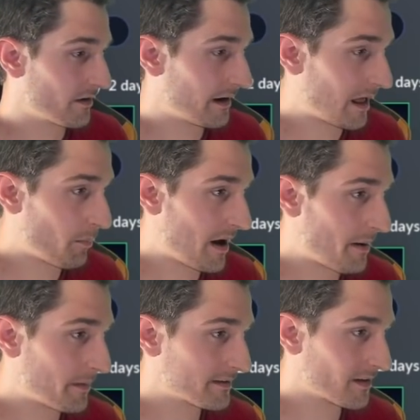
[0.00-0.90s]
and I'll
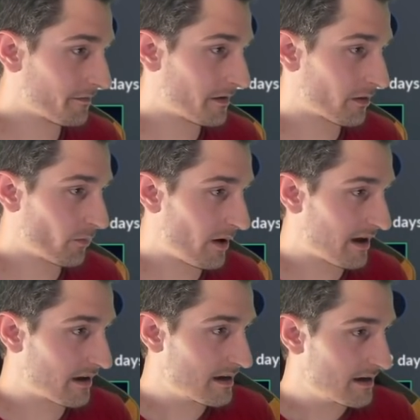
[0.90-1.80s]
pop myself out of the
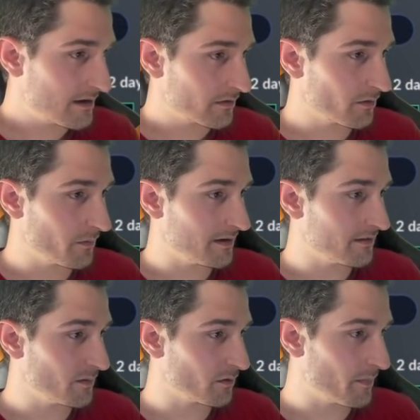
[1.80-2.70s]
way so that you can
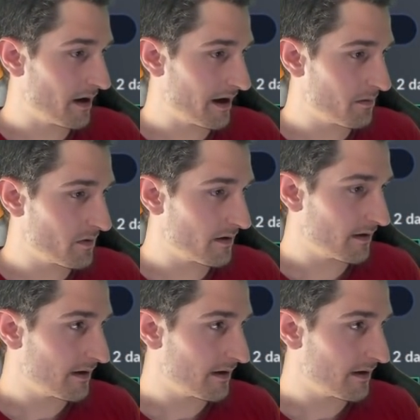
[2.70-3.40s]
see what's behind me.